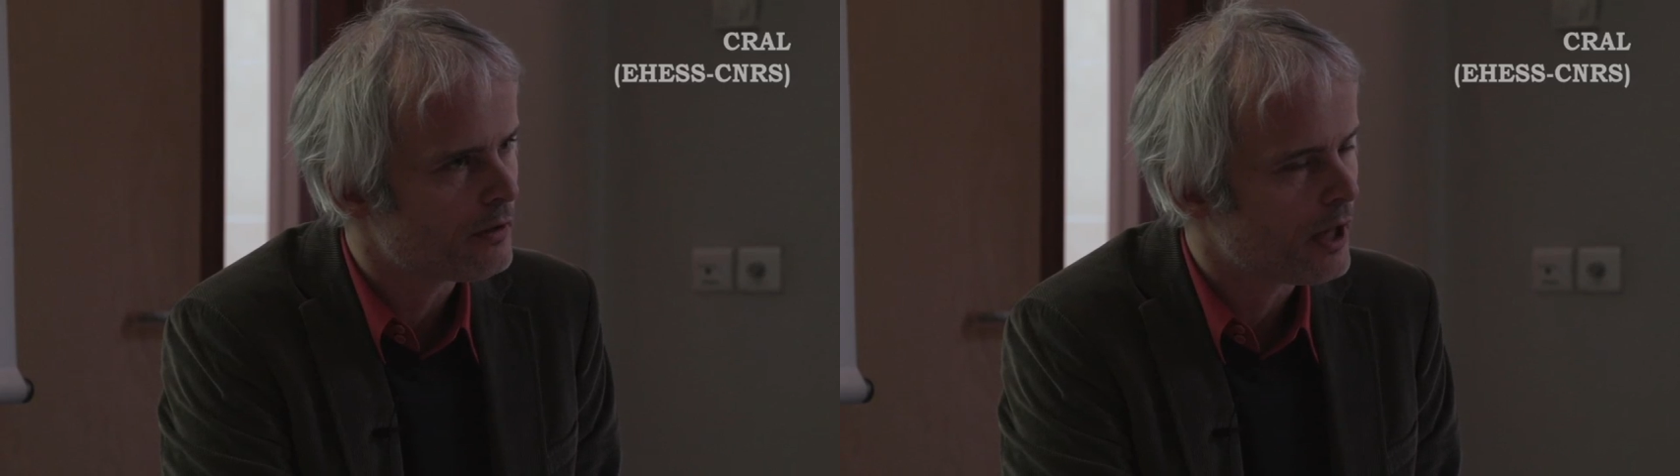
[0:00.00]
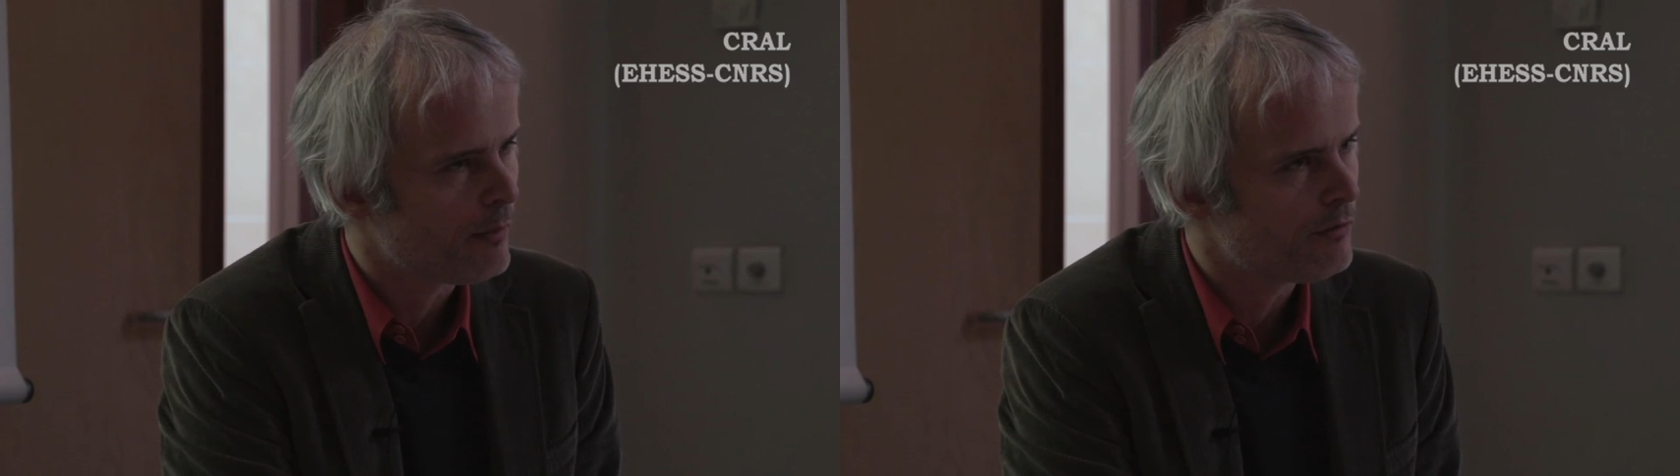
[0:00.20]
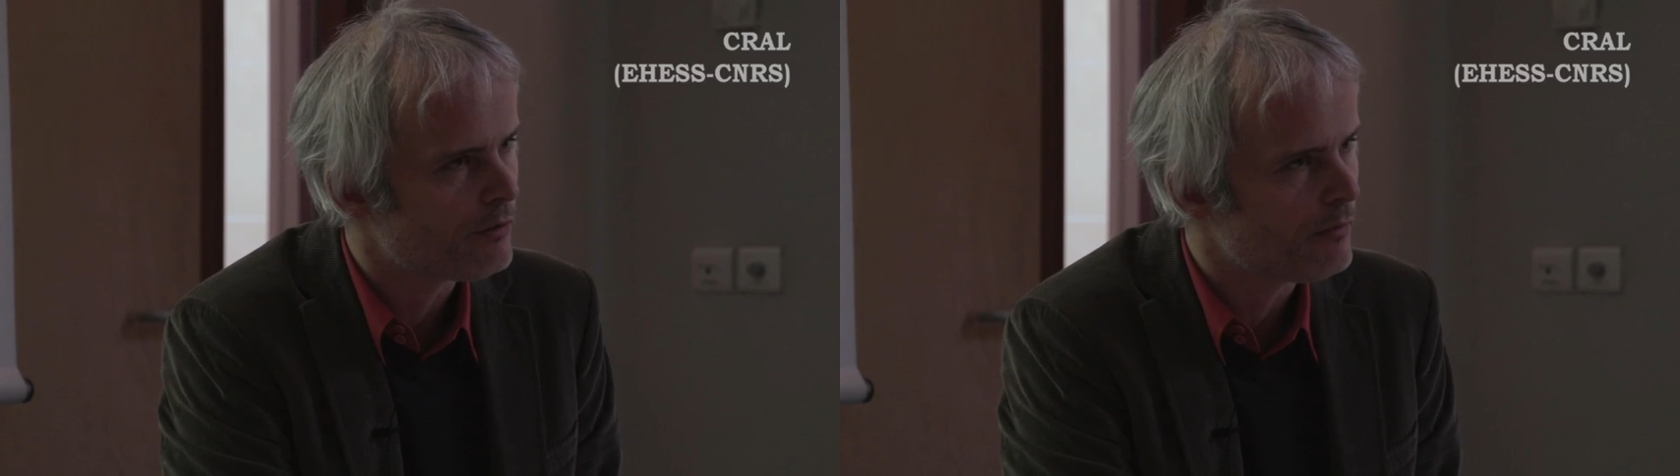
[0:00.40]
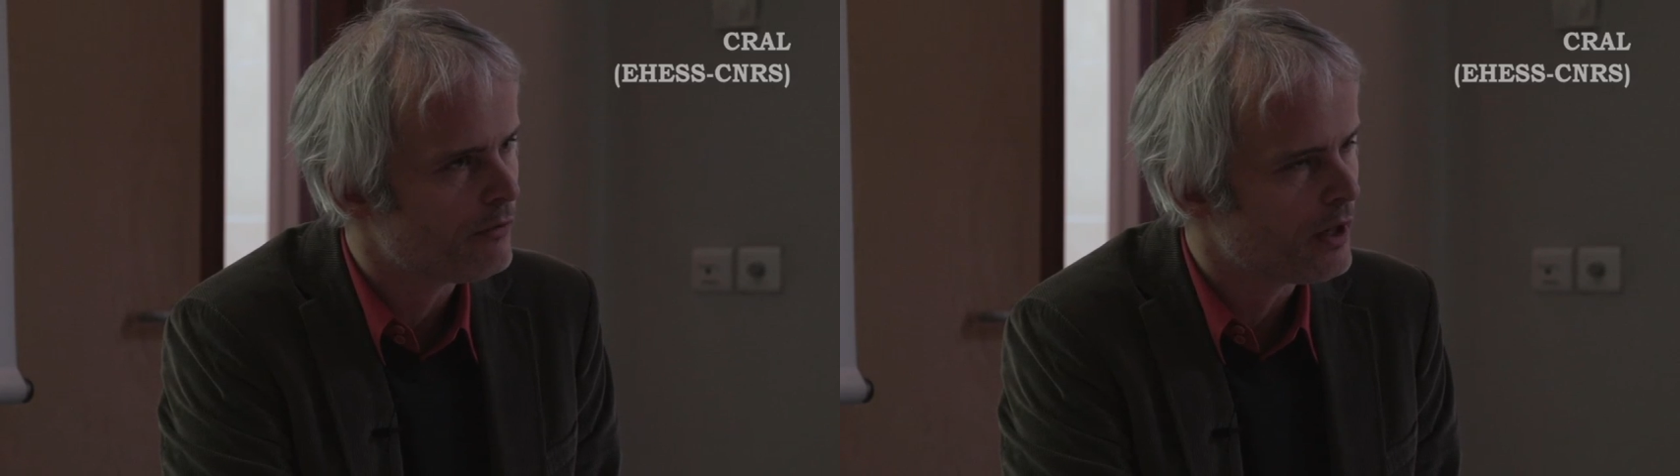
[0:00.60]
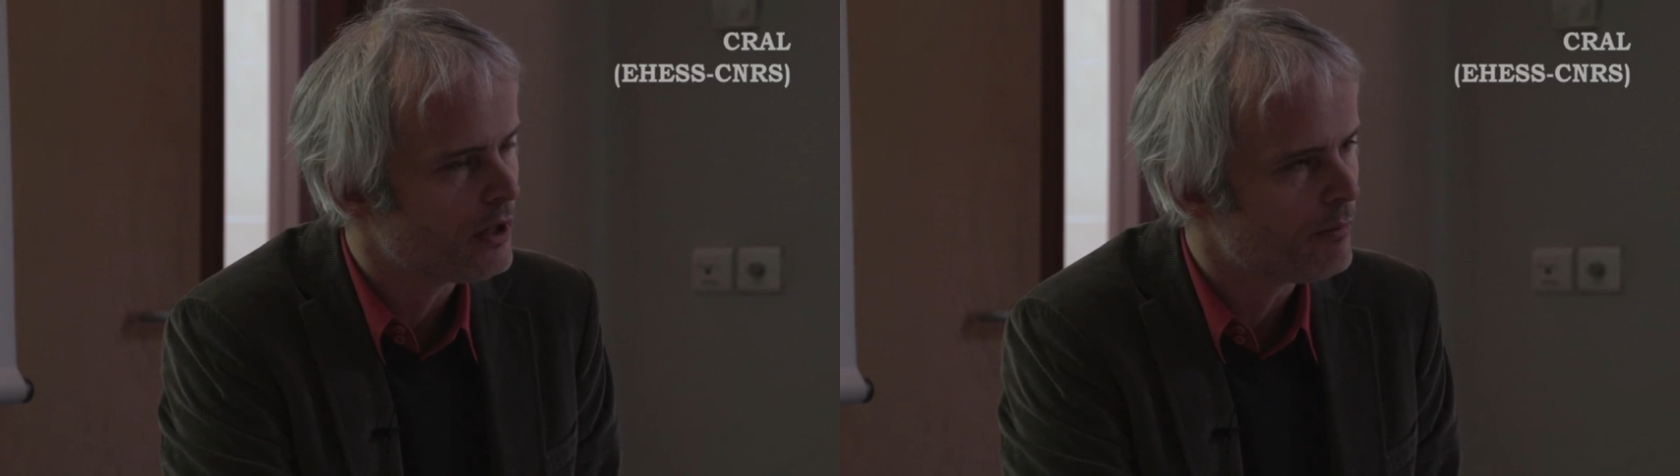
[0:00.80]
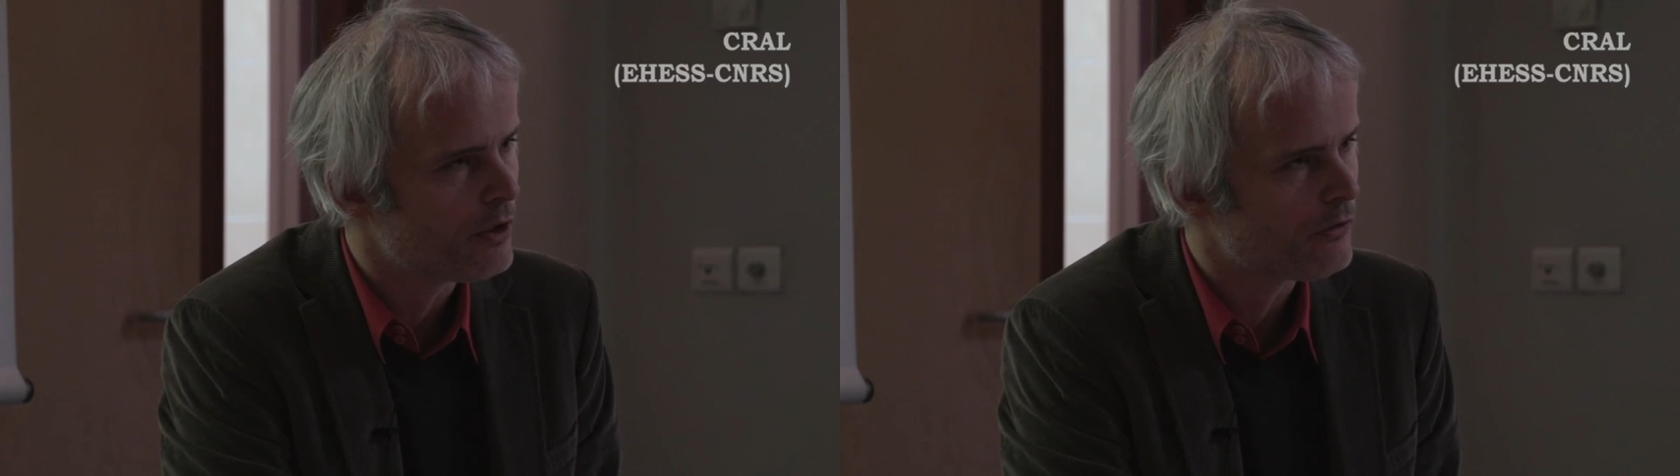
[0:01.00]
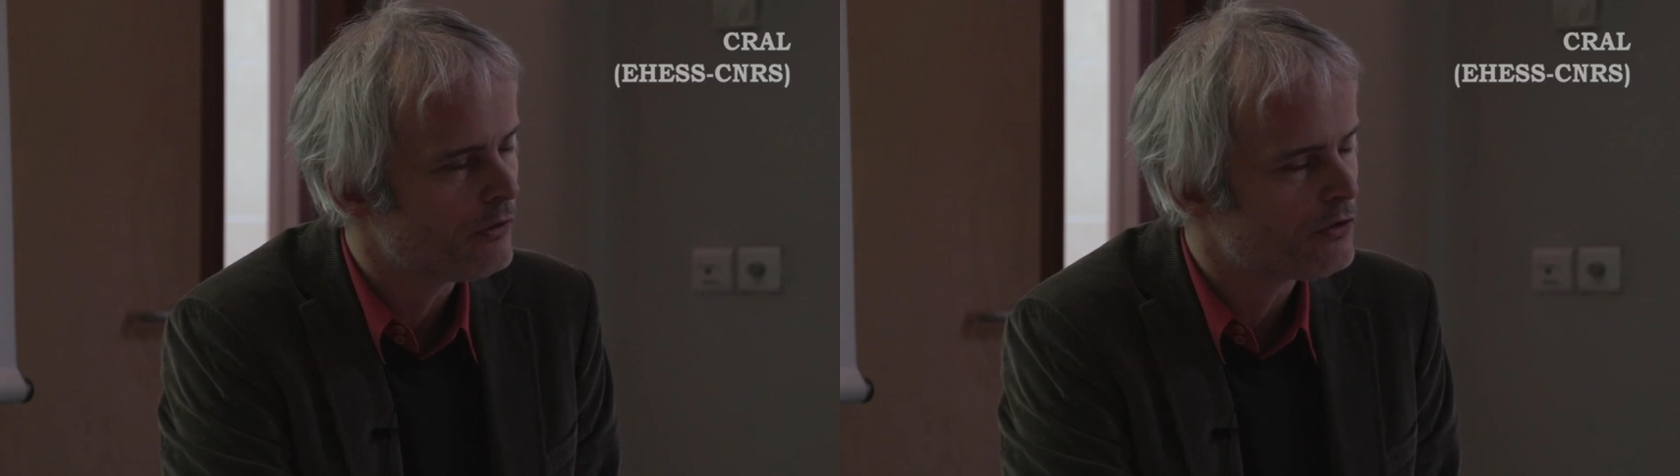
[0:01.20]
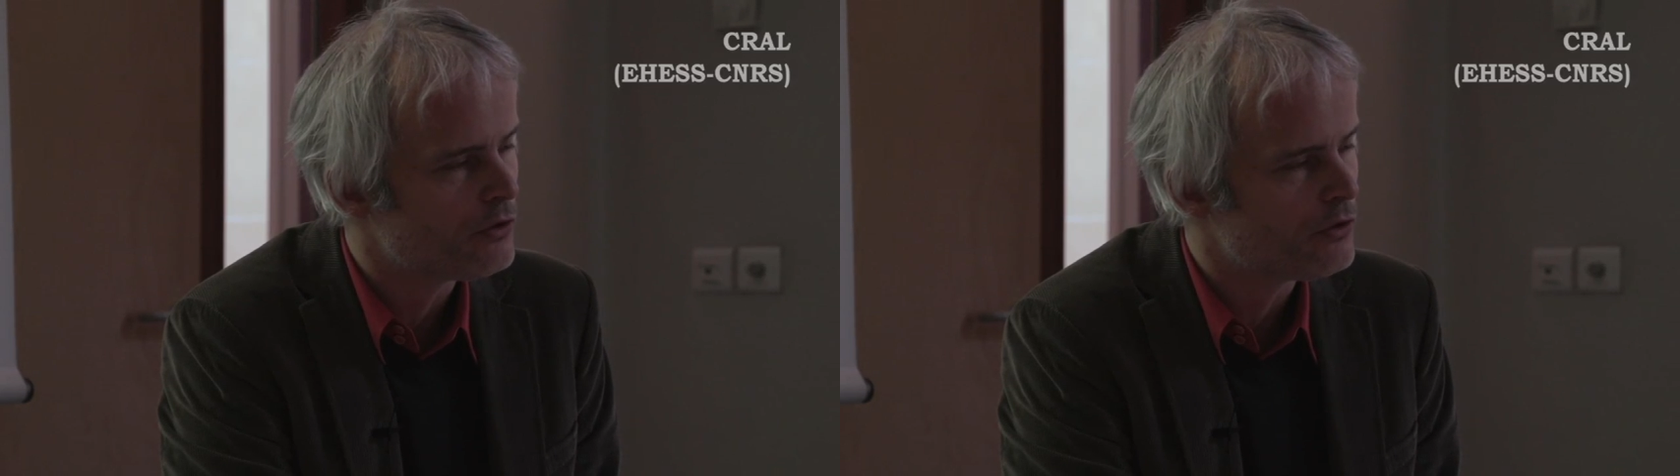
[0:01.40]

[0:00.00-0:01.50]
coming from Vienna, because it's